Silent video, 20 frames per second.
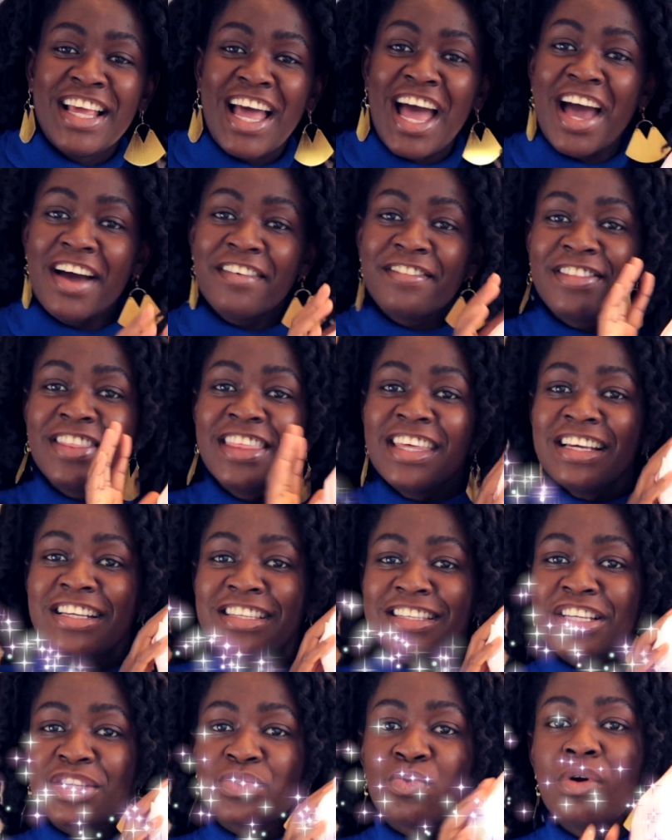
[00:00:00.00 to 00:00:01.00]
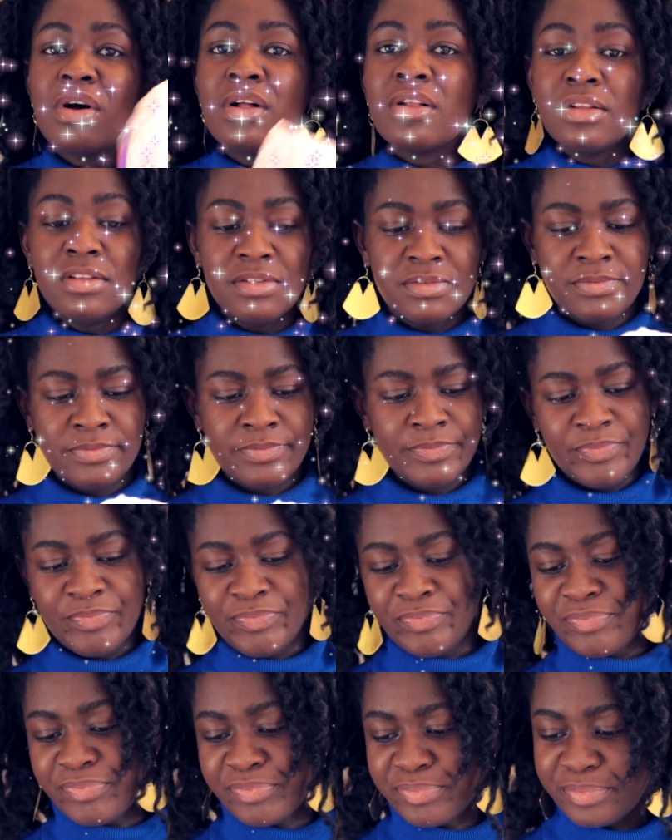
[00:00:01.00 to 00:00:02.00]
I have this as well.
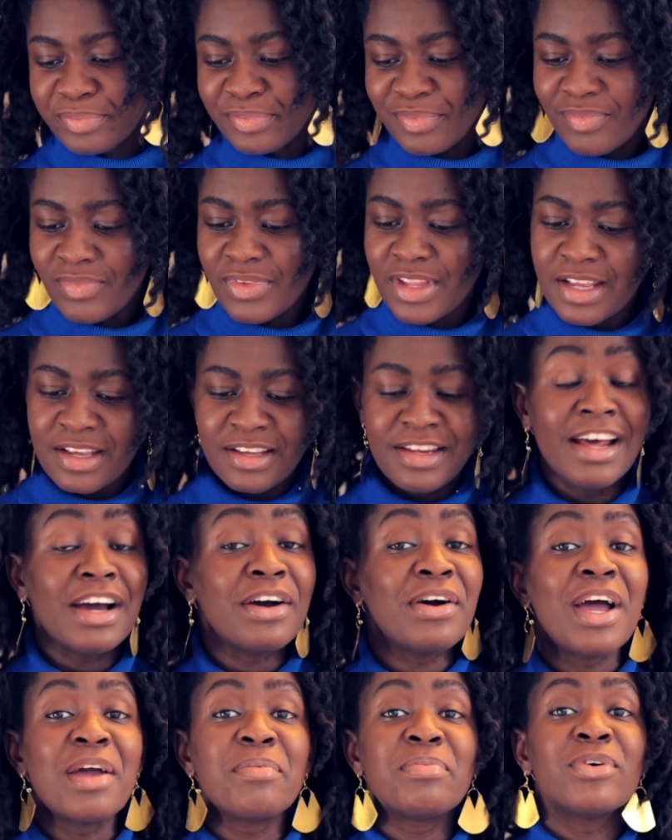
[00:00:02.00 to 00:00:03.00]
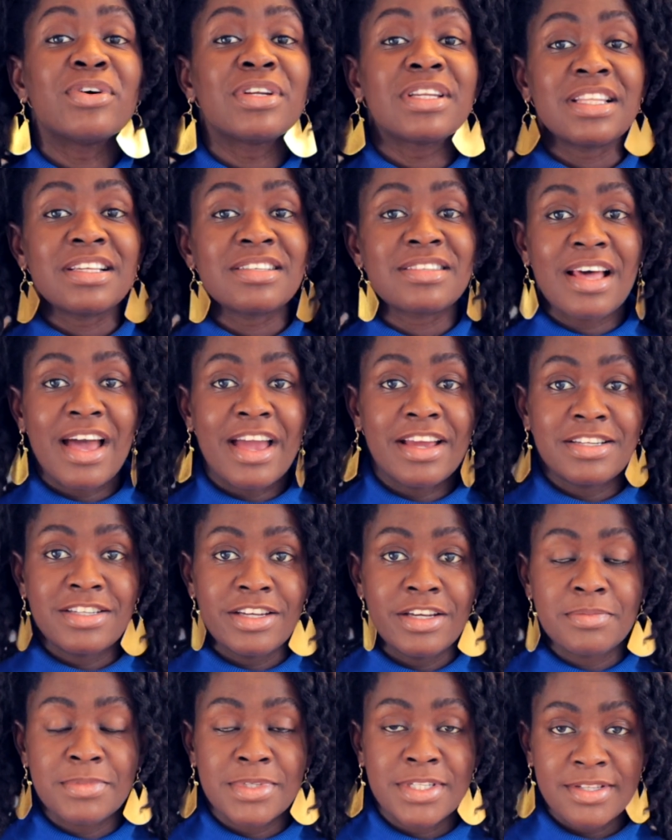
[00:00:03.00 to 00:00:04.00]
Now I bought these
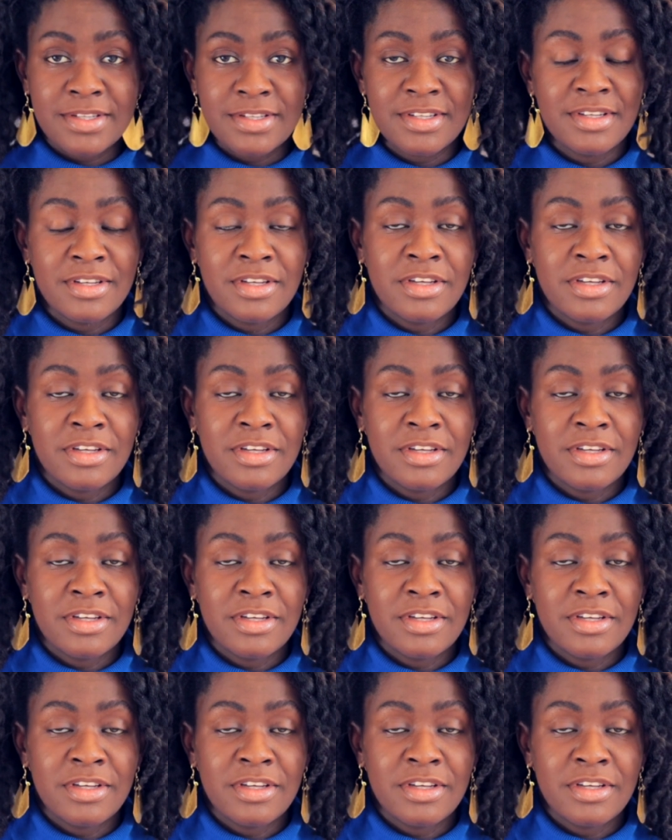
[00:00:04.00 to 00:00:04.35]
items,